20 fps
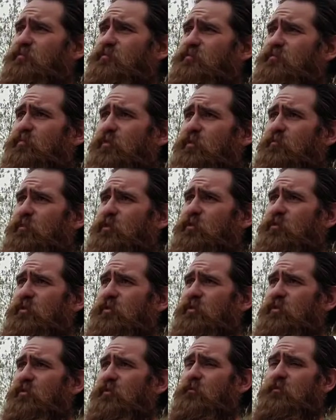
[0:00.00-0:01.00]

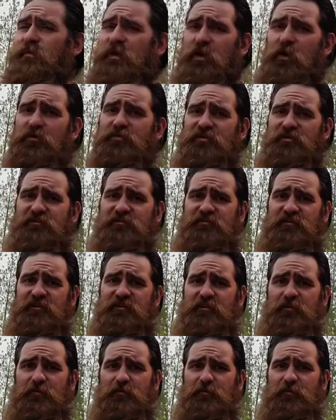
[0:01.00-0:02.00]
promoted healthy
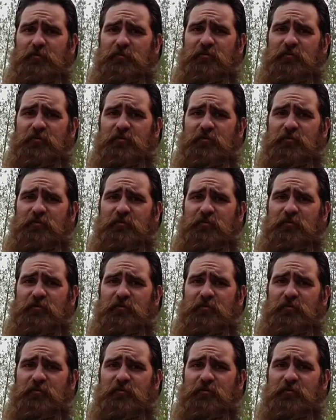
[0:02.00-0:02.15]
skin.